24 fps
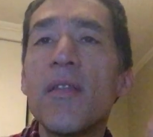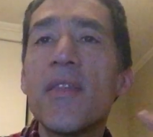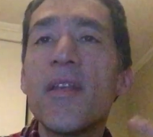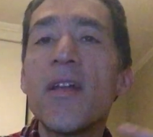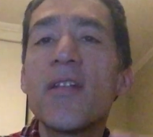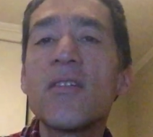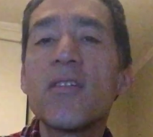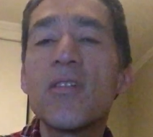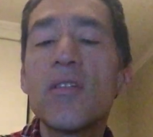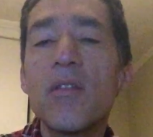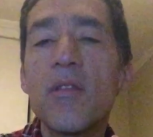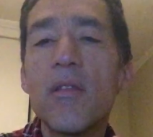
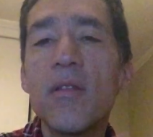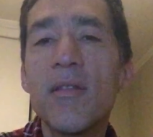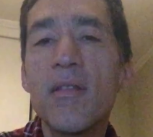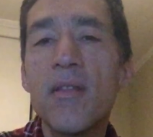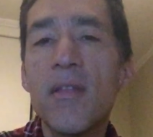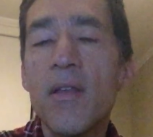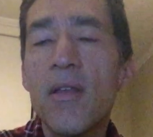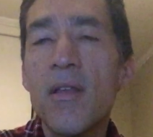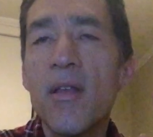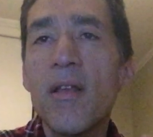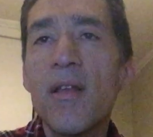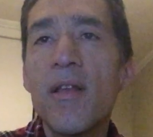That's it.
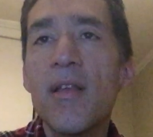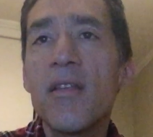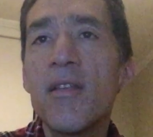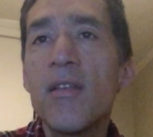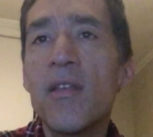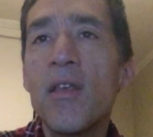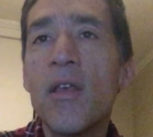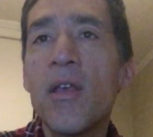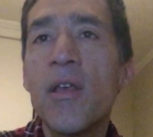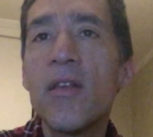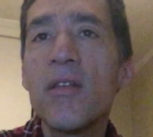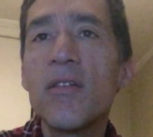
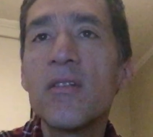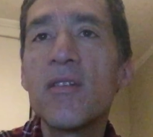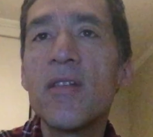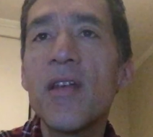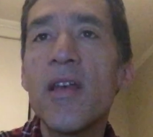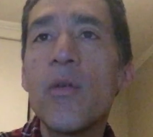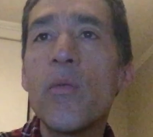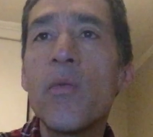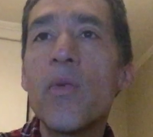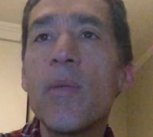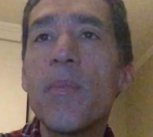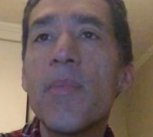He
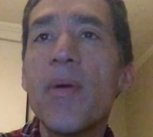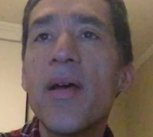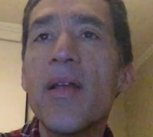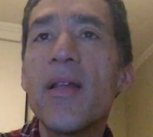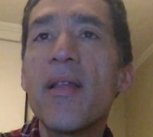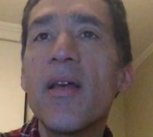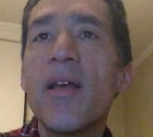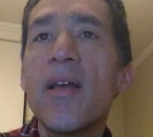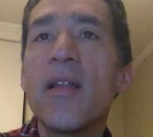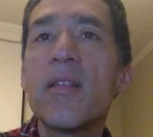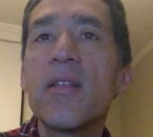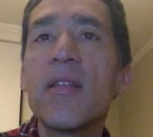stayed with the
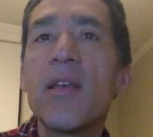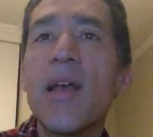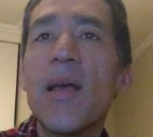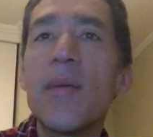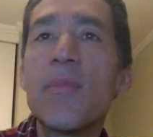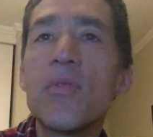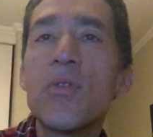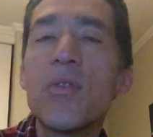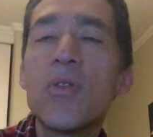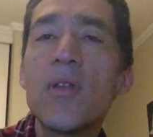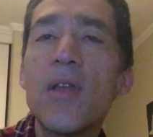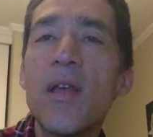band
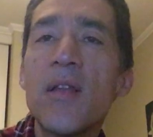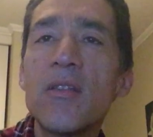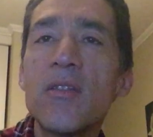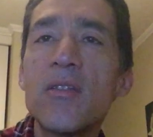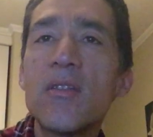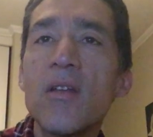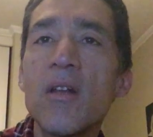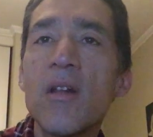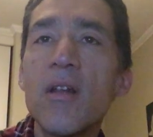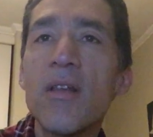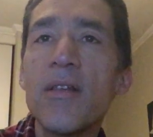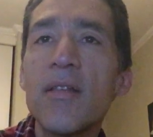
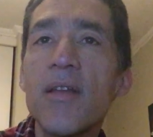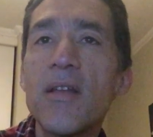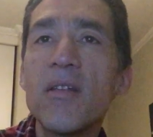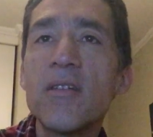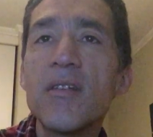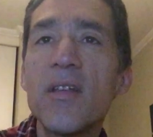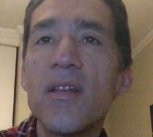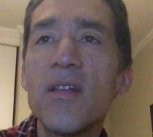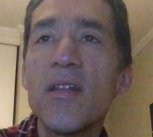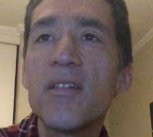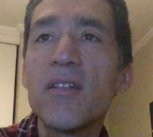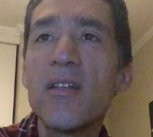until
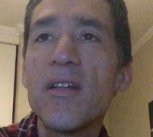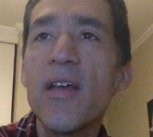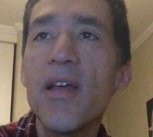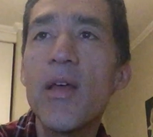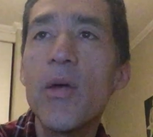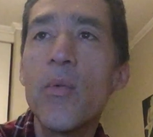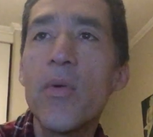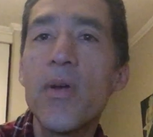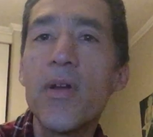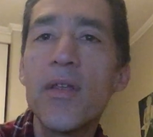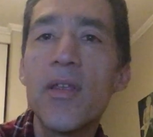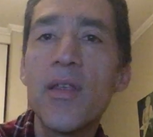
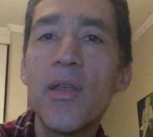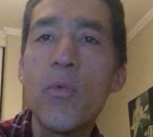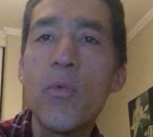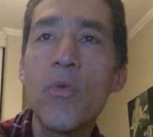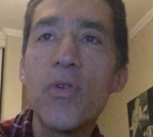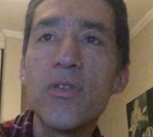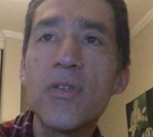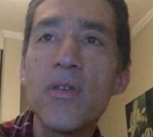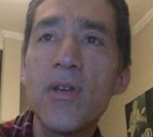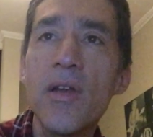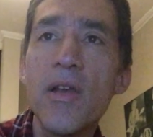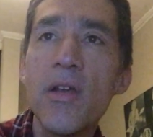1999, when
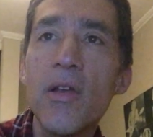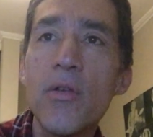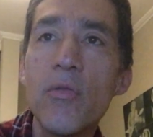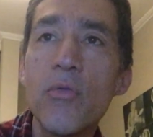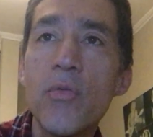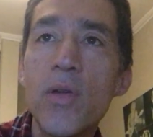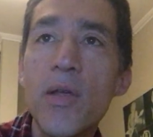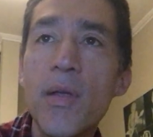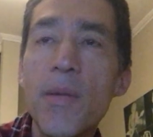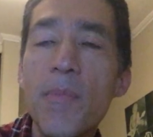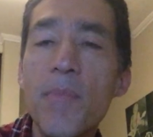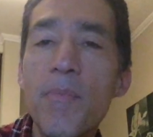was
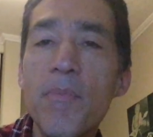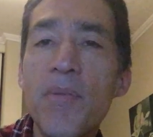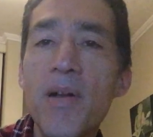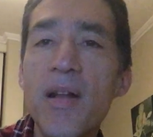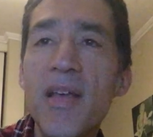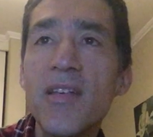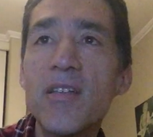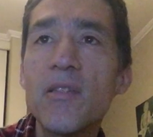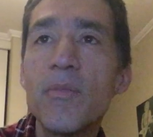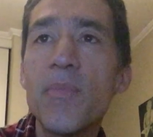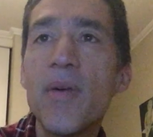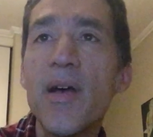
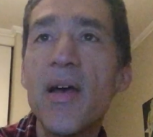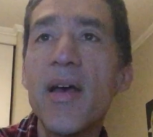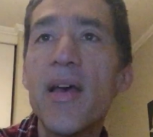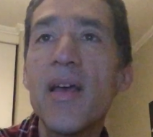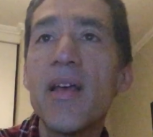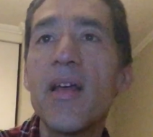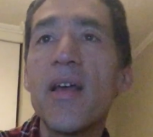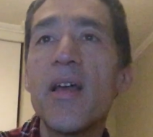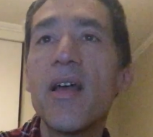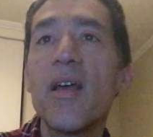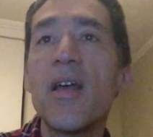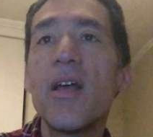replaced by
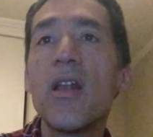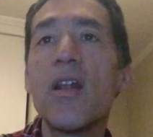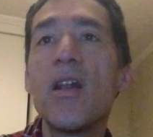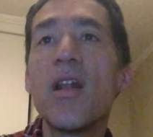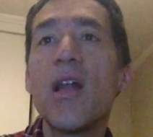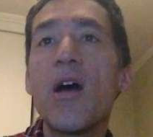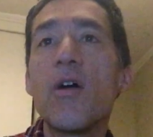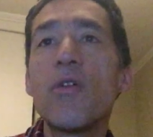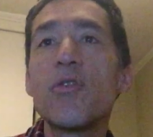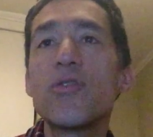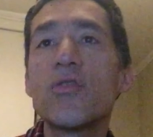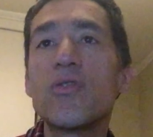
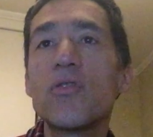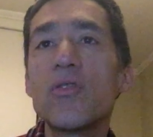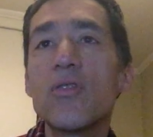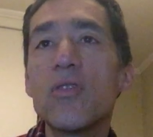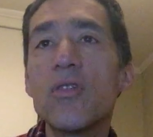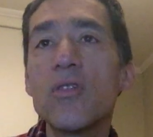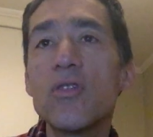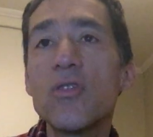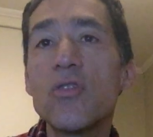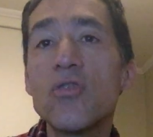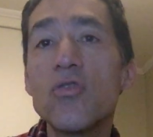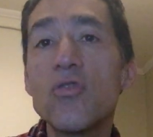
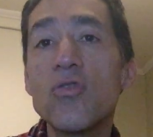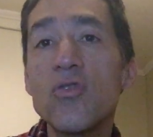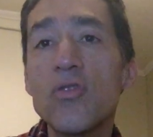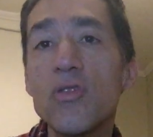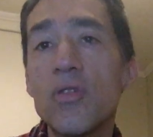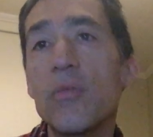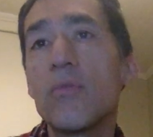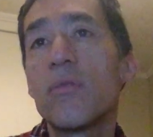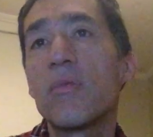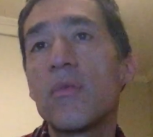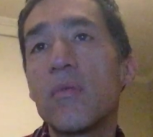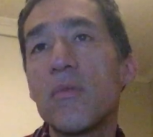Lost
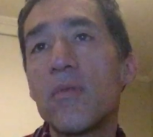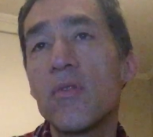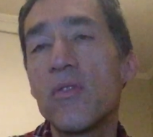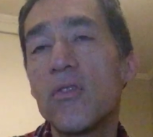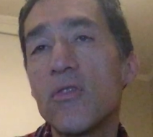Son,